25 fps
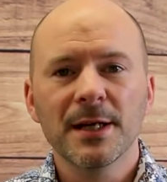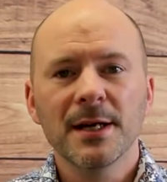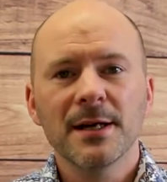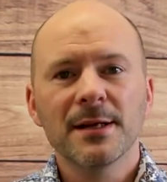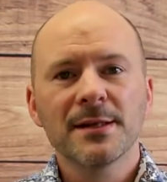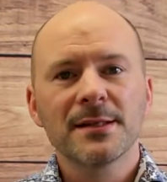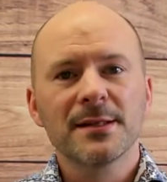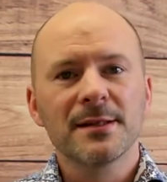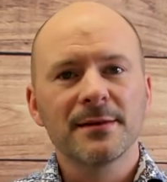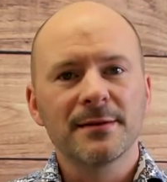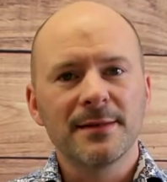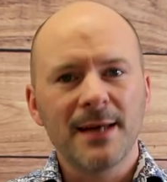
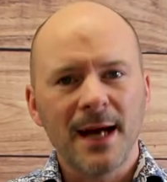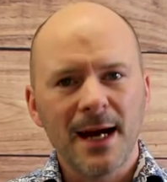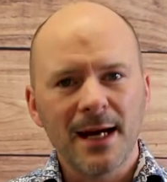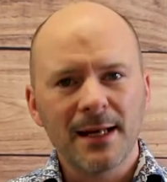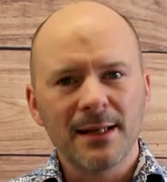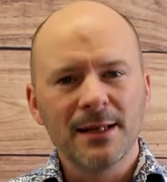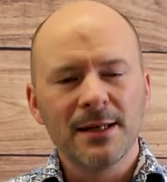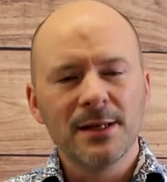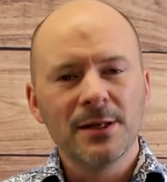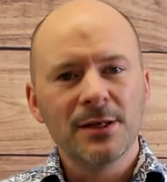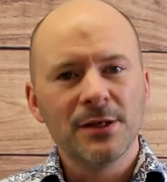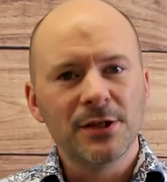So
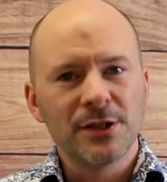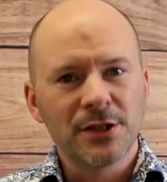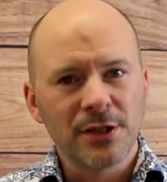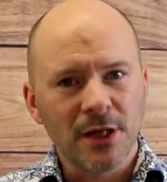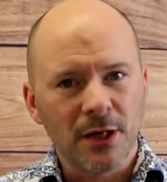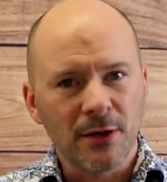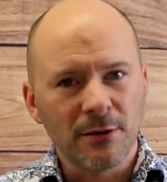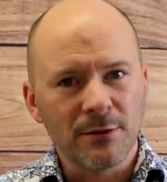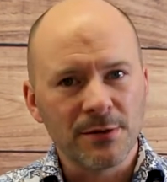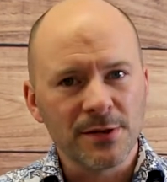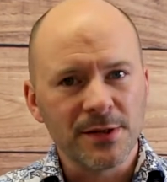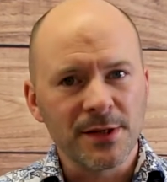that
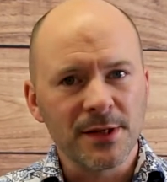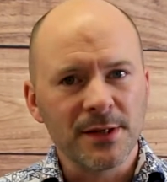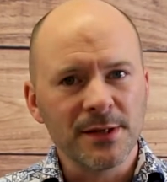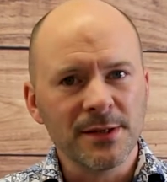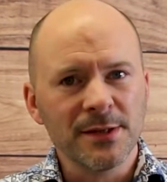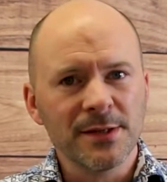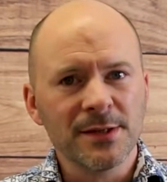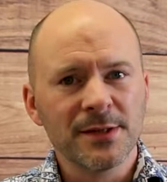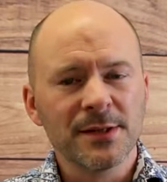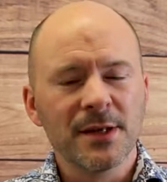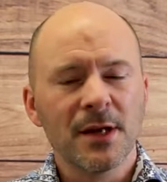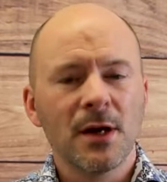shows
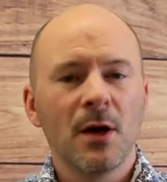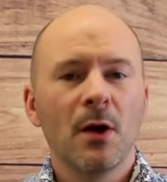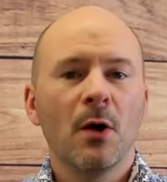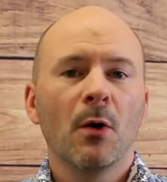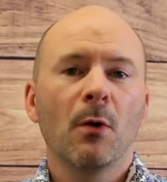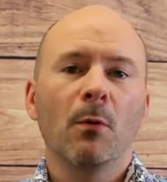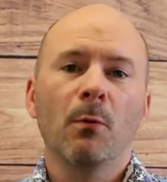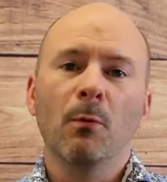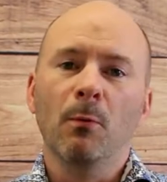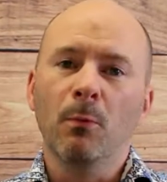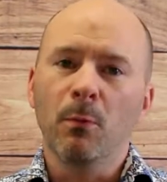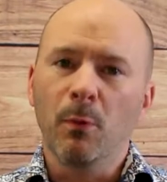us
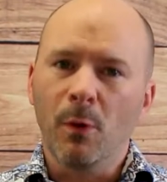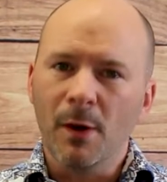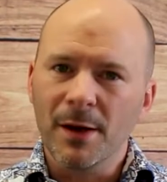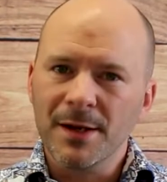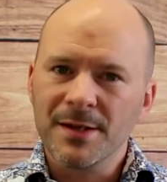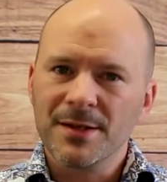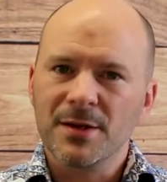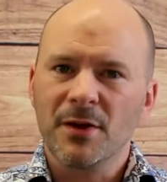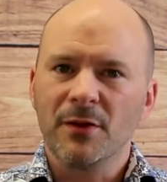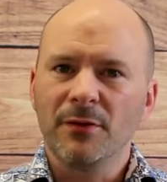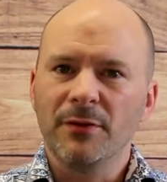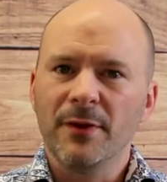what
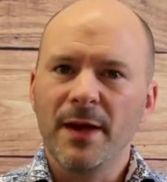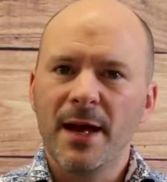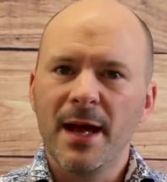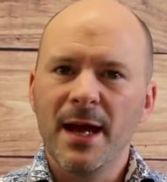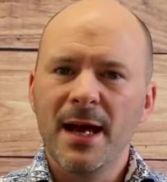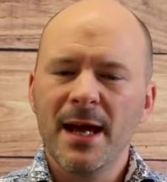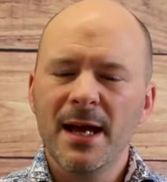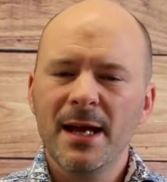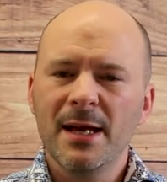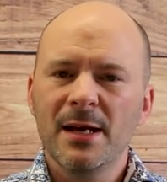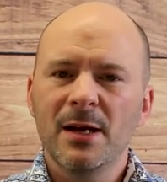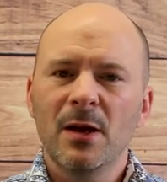is on
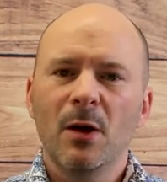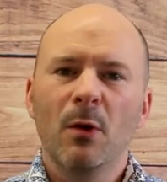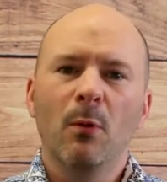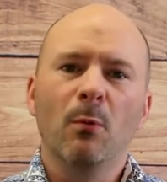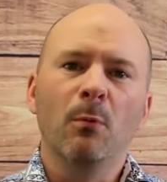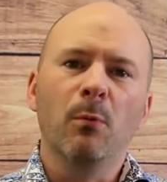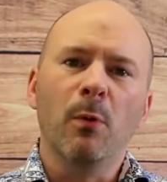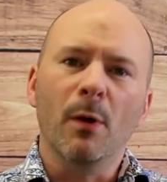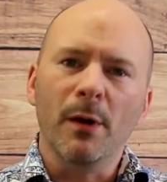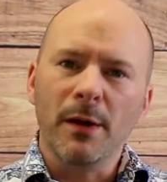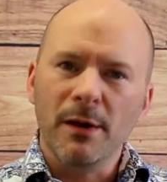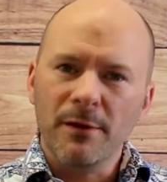there,
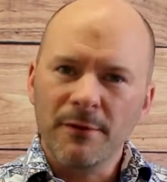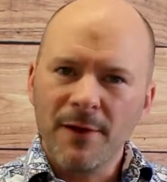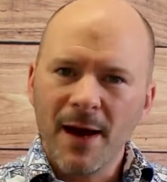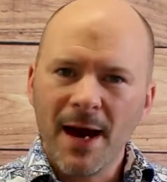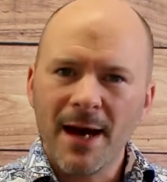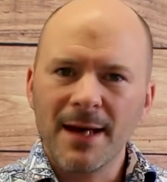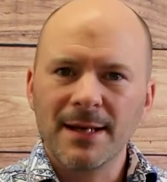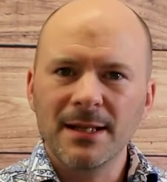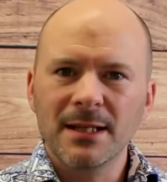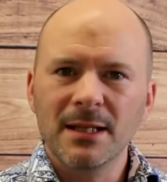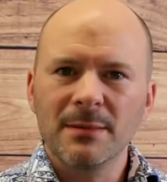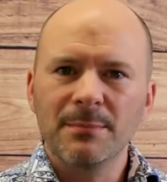what you've
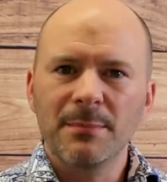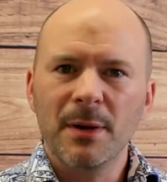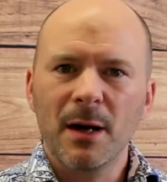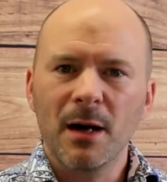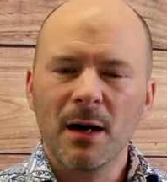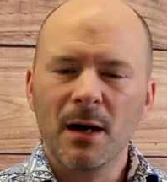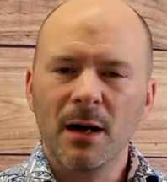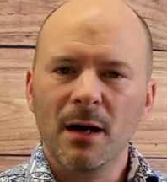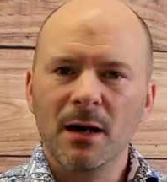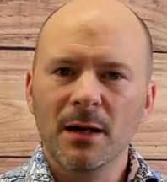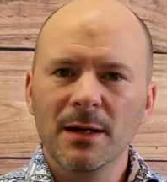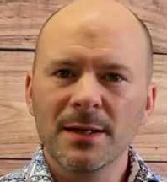had in the
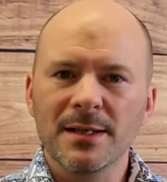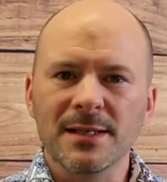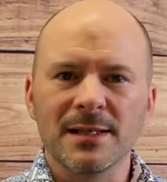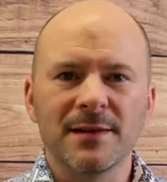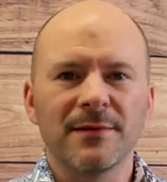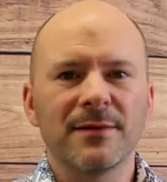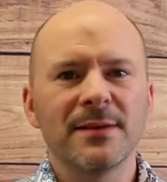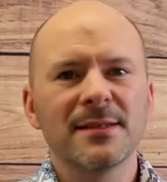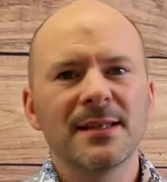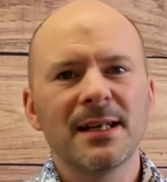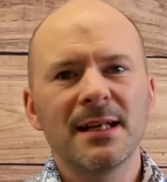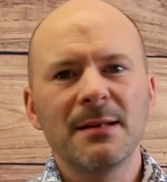past, if
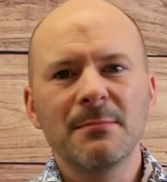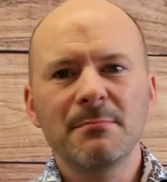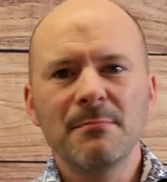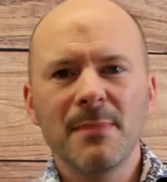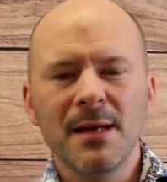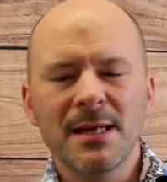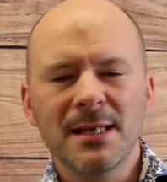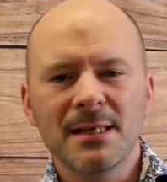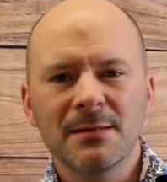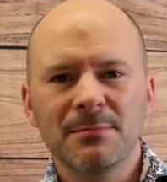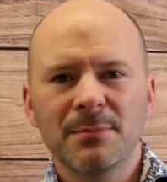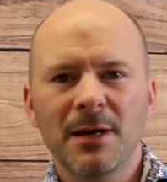there's any
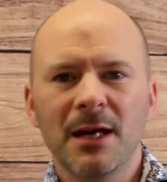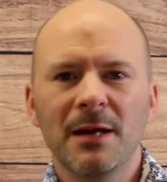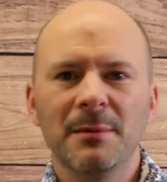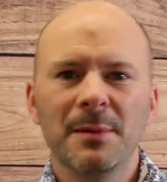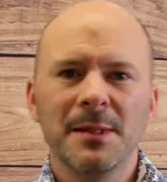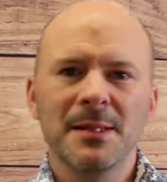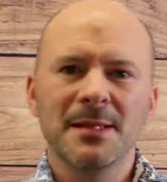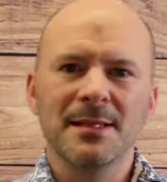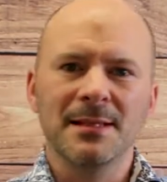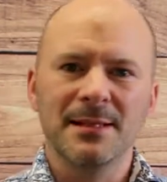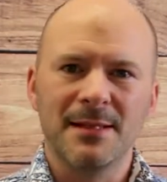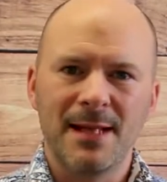missed
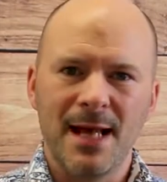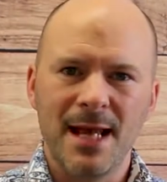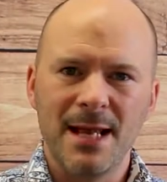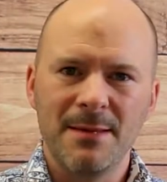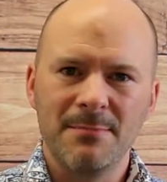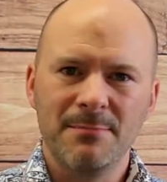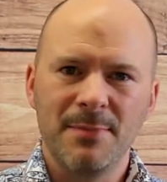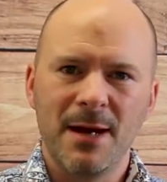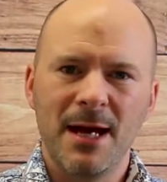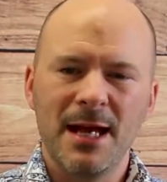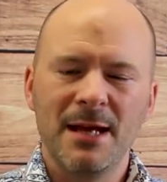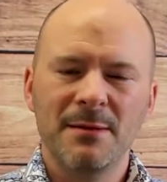payments, late
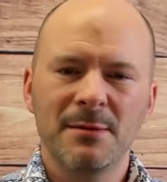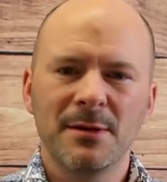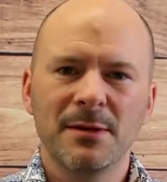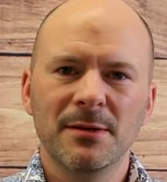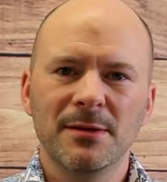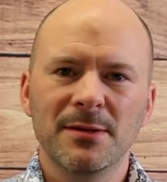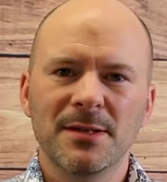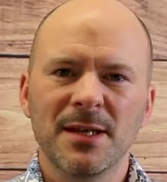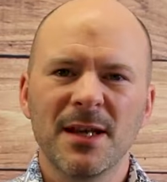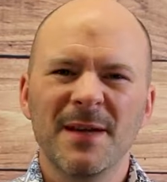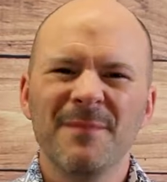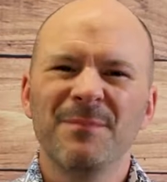
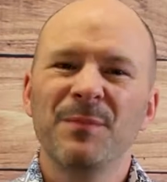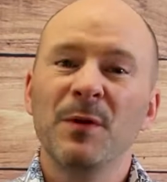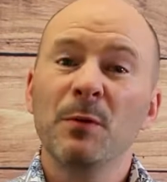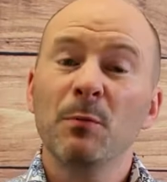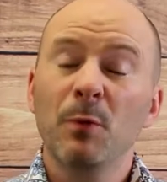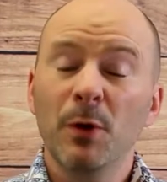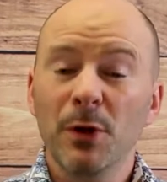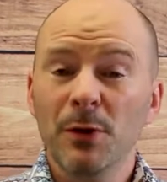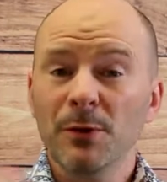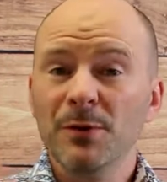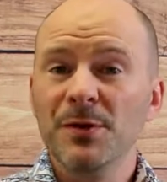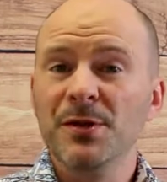payments,
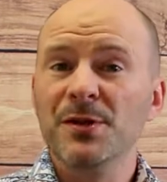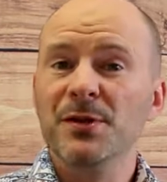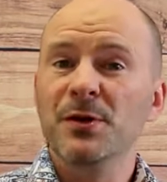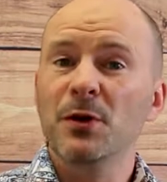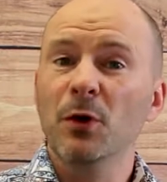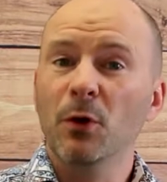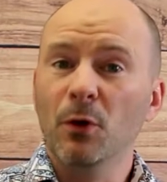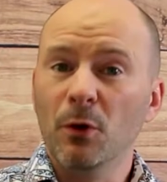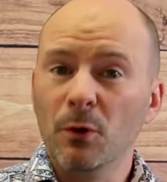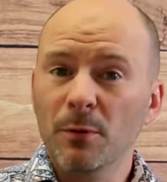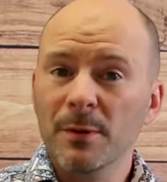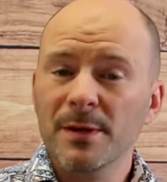what your
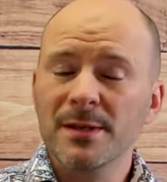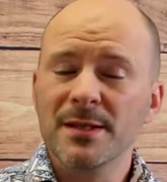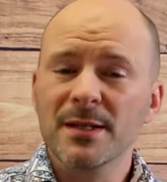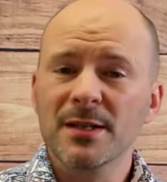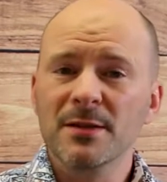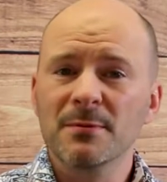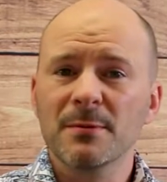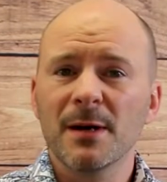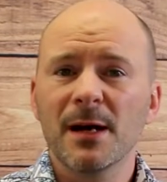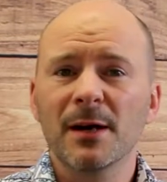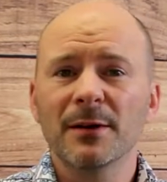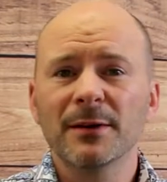score is as
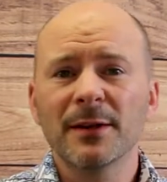well.